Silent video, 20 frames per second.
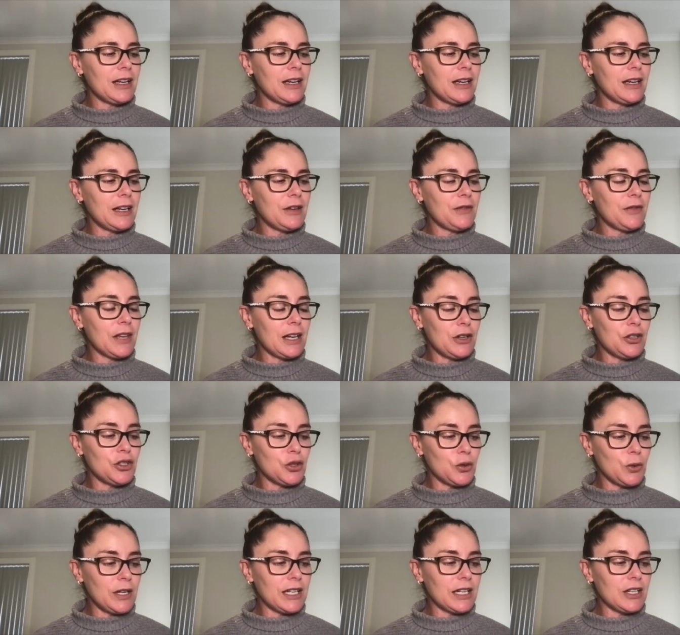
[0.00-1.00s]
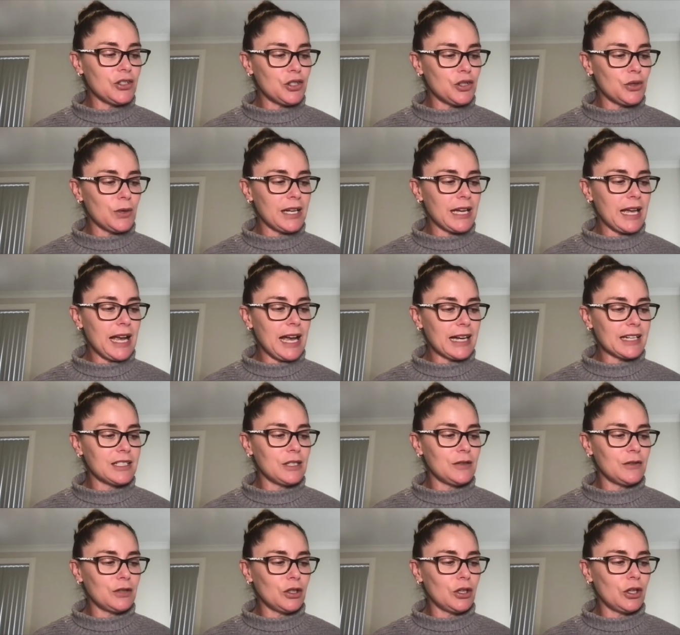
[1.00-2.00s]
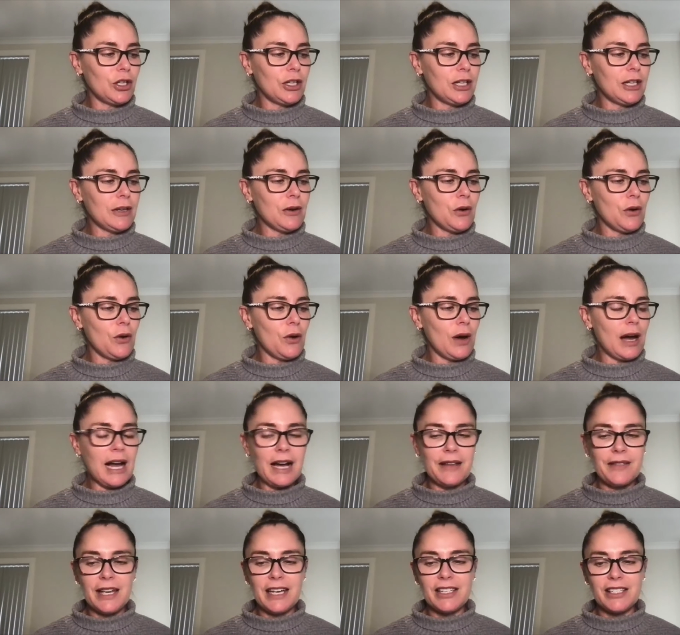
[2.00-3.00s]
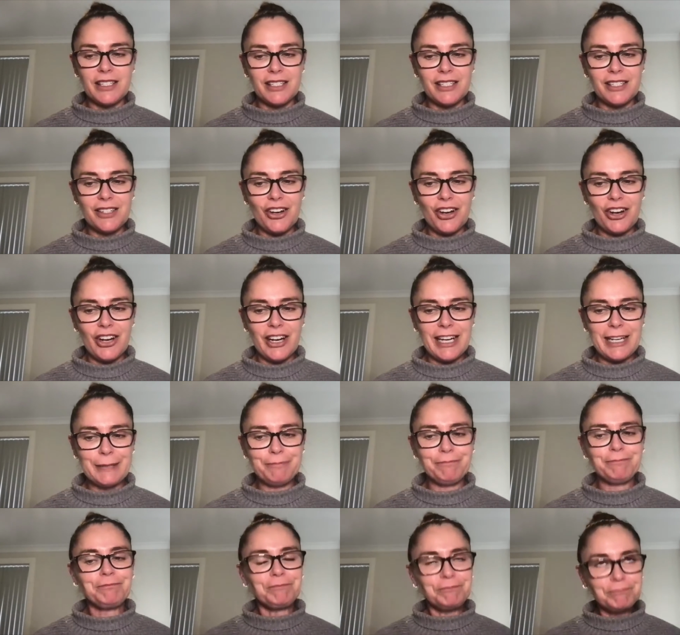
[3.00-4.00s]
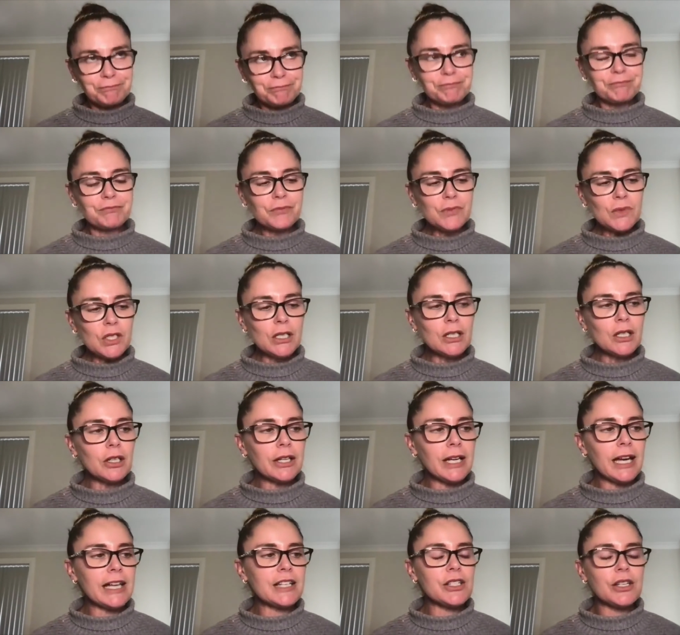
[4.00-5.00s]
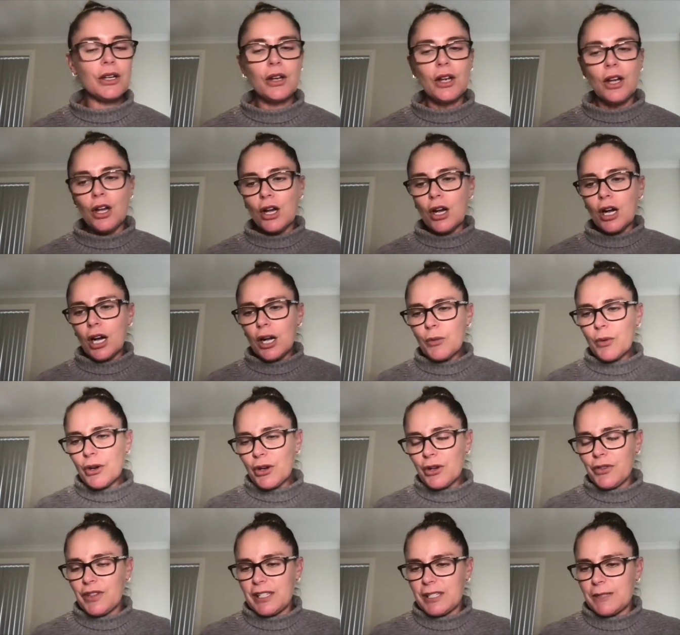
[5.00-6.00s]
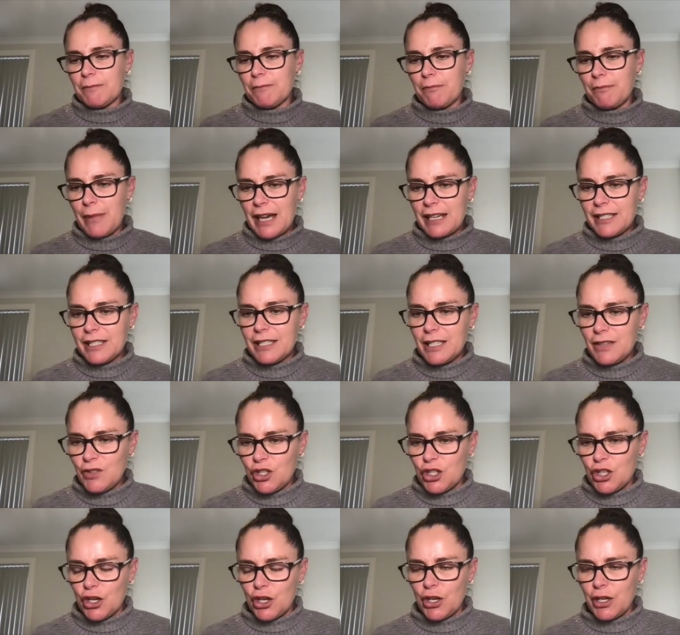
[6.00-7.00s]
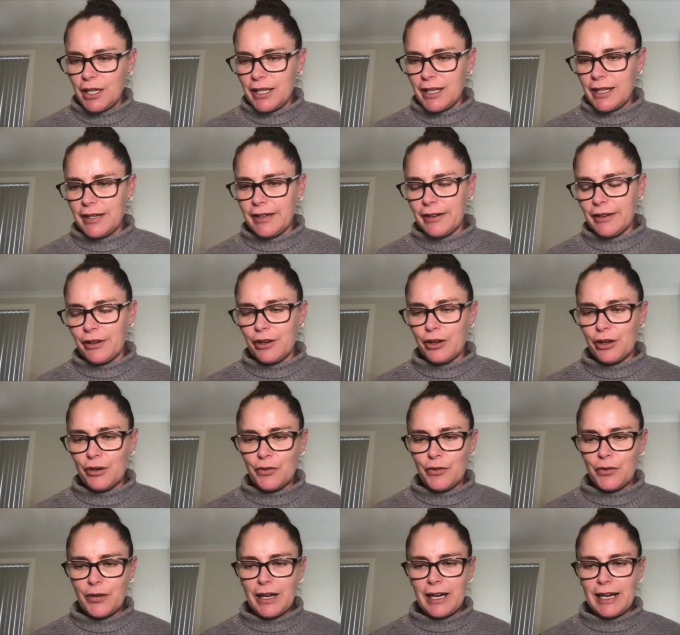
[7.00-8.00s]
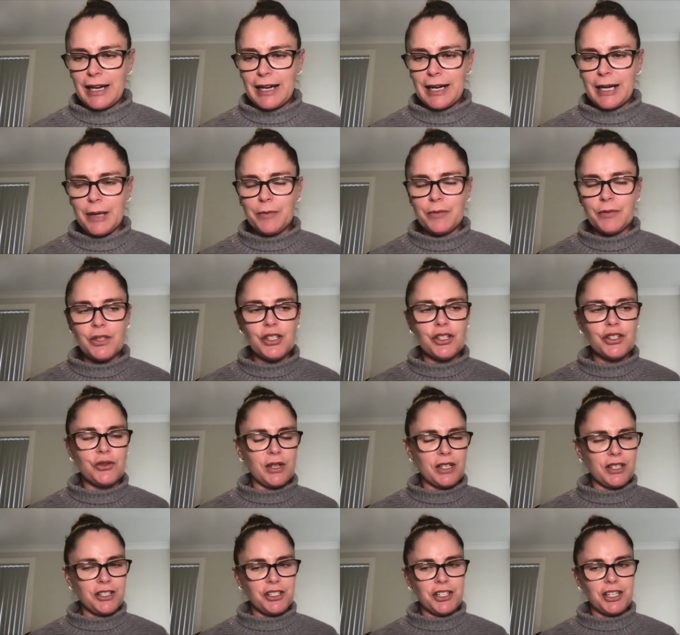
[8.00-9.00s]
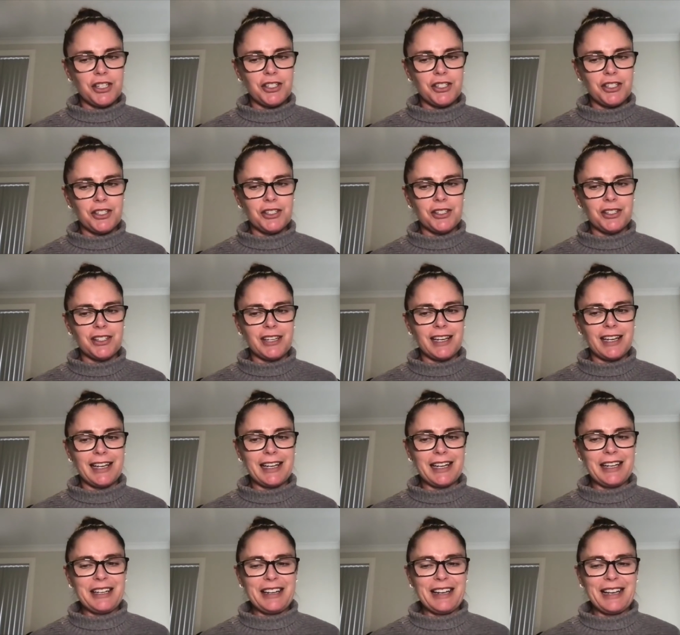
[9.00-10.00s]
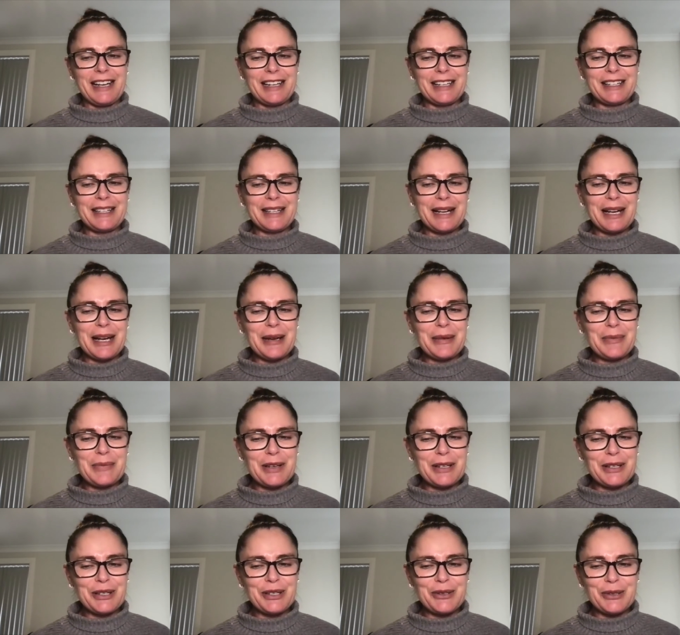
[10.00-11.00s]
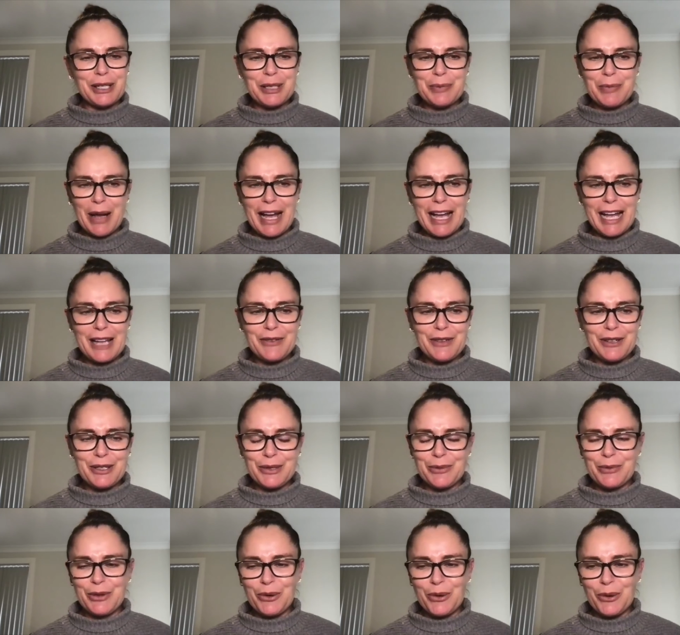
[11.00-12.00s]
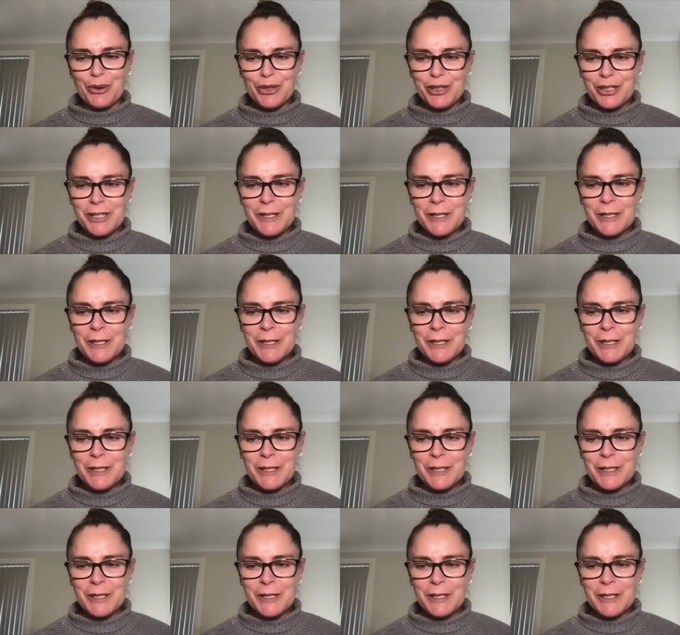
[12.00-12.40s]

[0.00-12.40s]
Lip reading: they're doing it during active learning, or are they just tired? Okay, so I went on this massive journey of stress gestures and stress behaviors with horses.